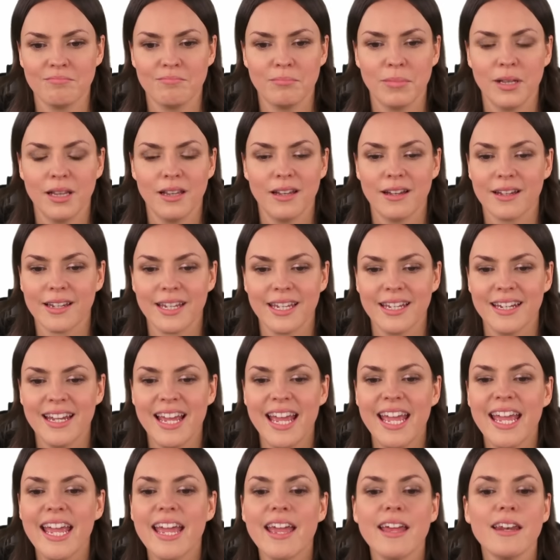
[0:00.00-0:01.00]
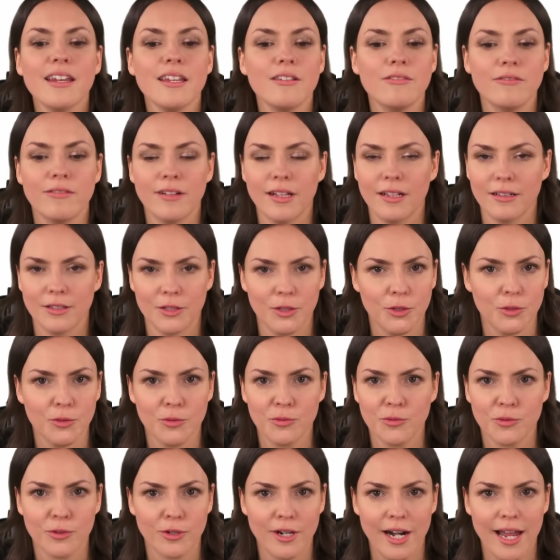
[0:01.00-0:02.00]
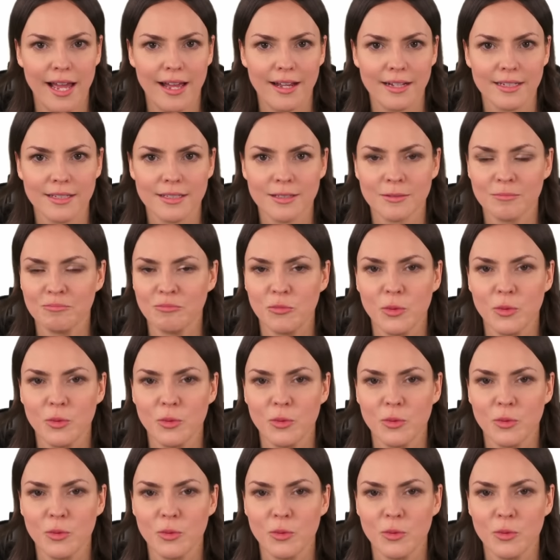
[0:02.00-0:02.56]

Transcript: plug in any value for x.